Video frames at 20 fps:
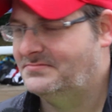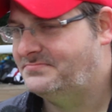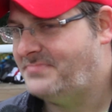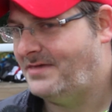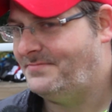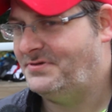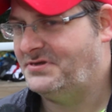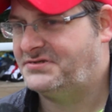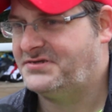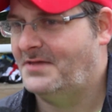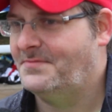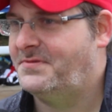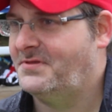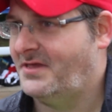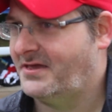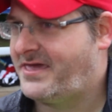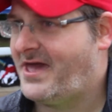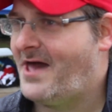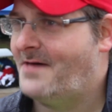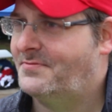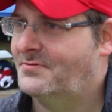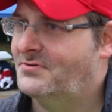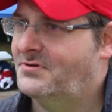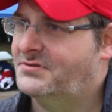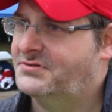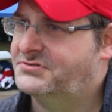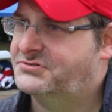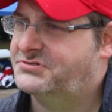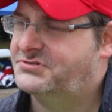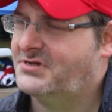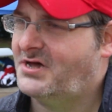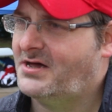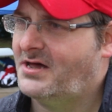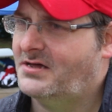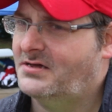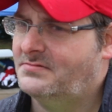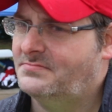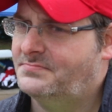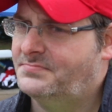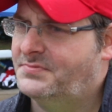maybe something like happened with
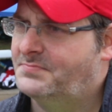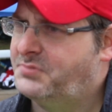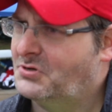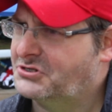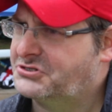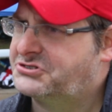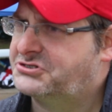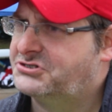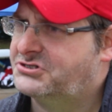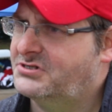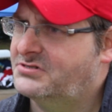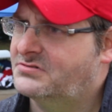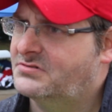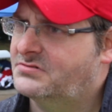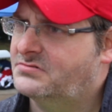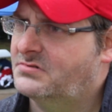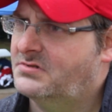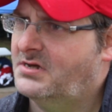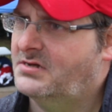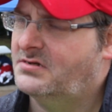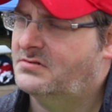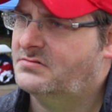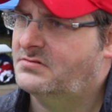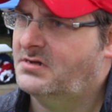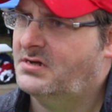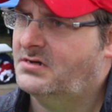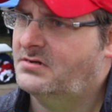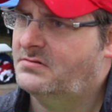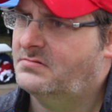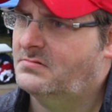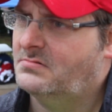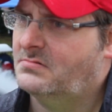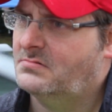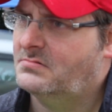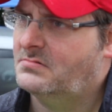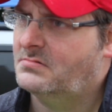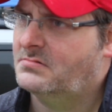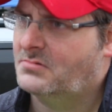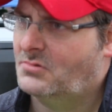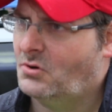uh, Bush and, and, and
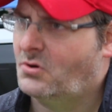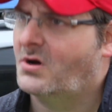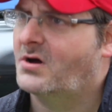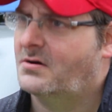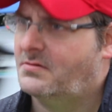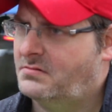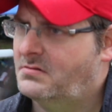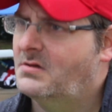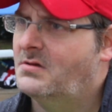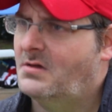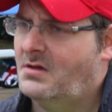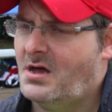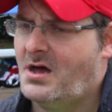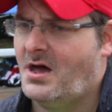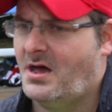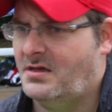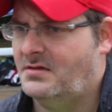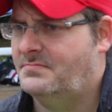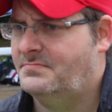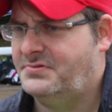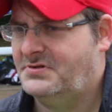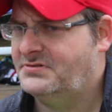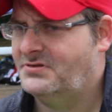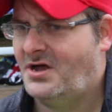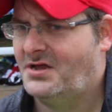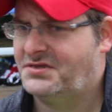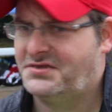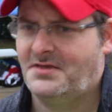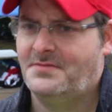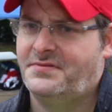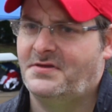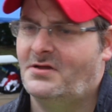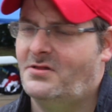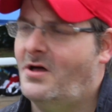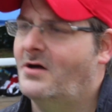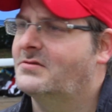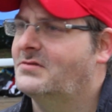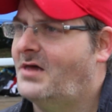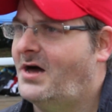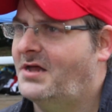Gore, uh, but not something
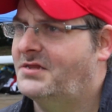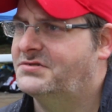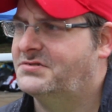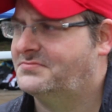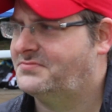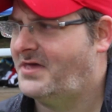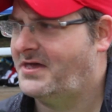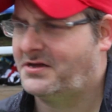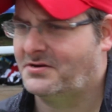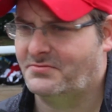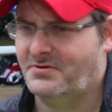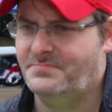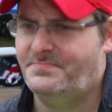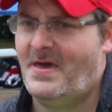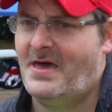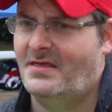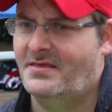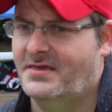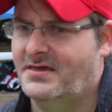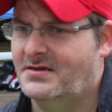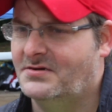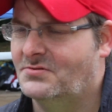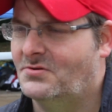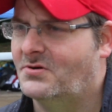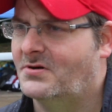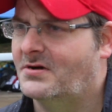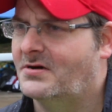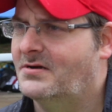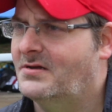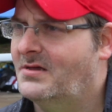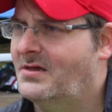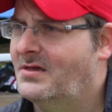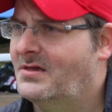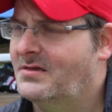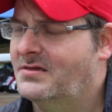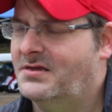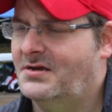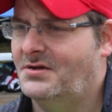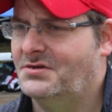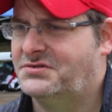along the lines of like a rebellion or
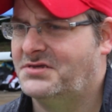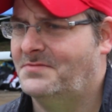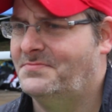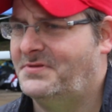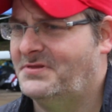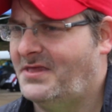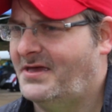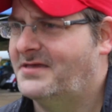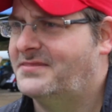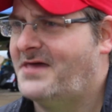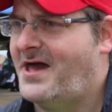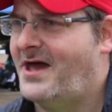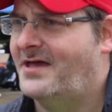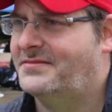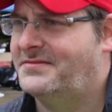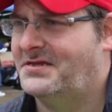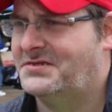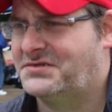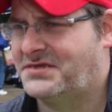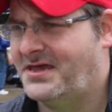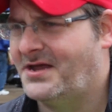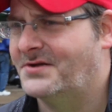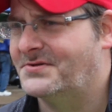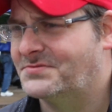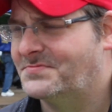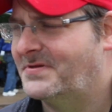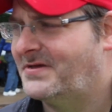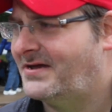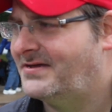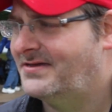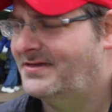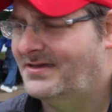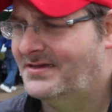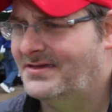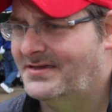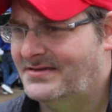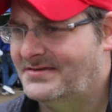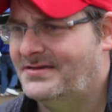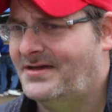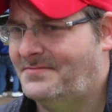you know, something like that. That scares me. I,
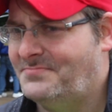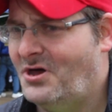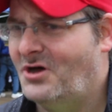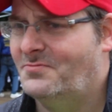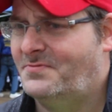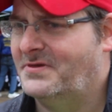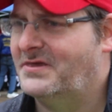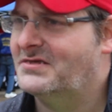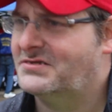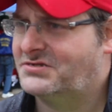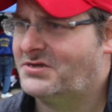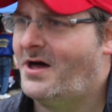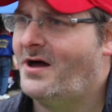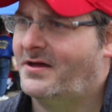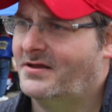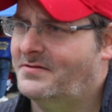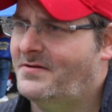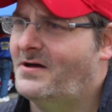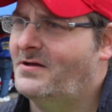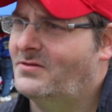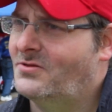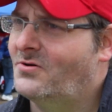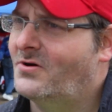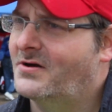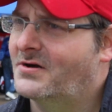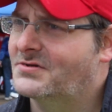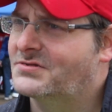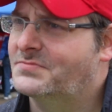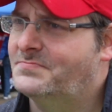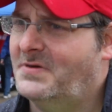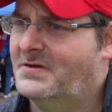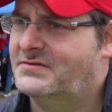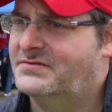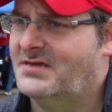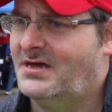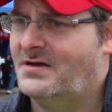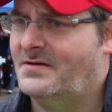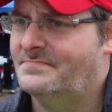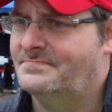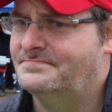I'm hoping he's talking about lawyers,
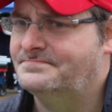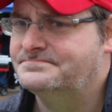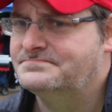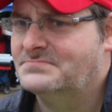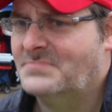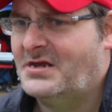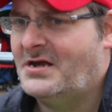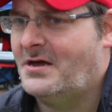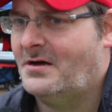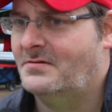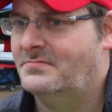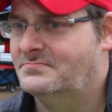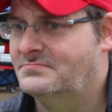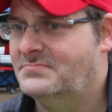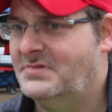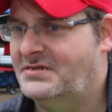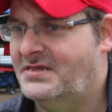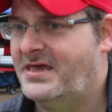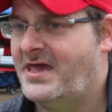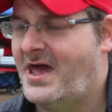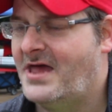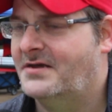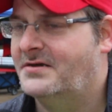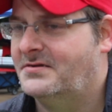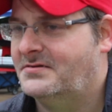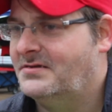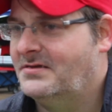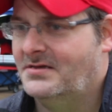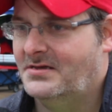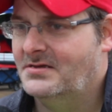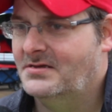but um, you know, in the end,